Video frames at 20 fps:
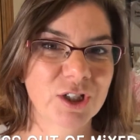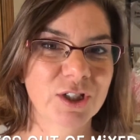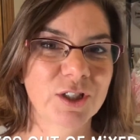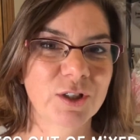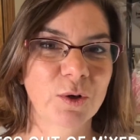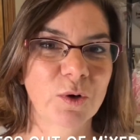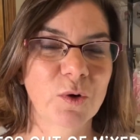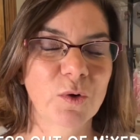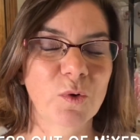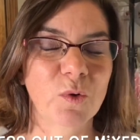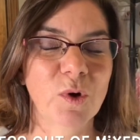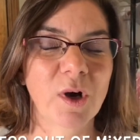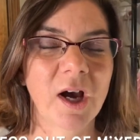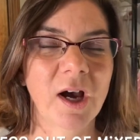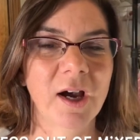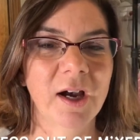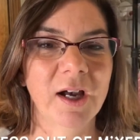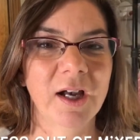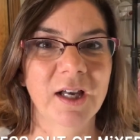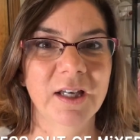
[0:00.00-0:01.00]
So
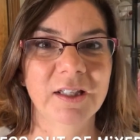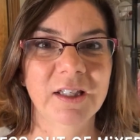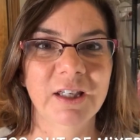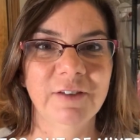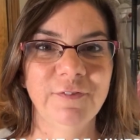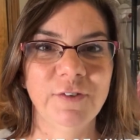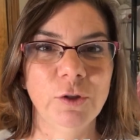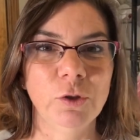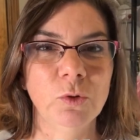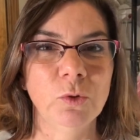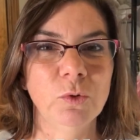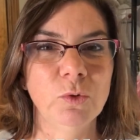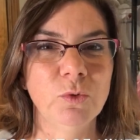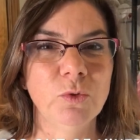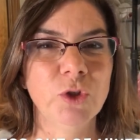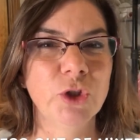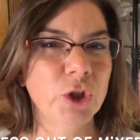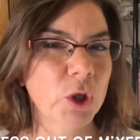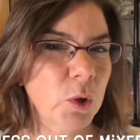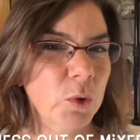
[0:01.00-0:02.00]
uh, if you
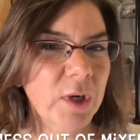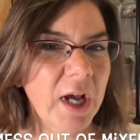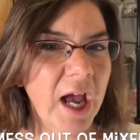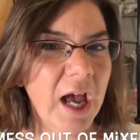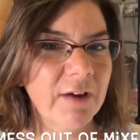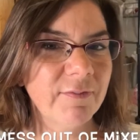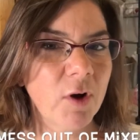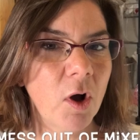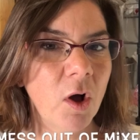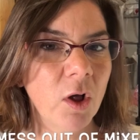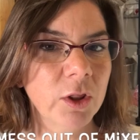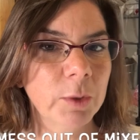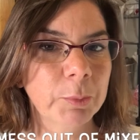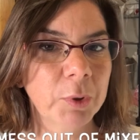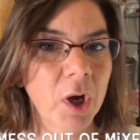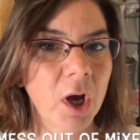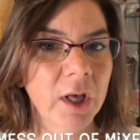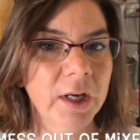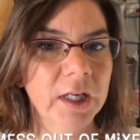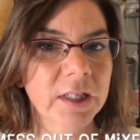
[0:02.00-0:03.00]
don't have all the
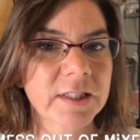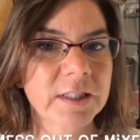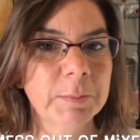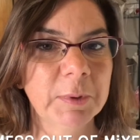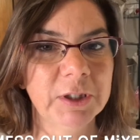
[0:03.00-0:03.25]
products,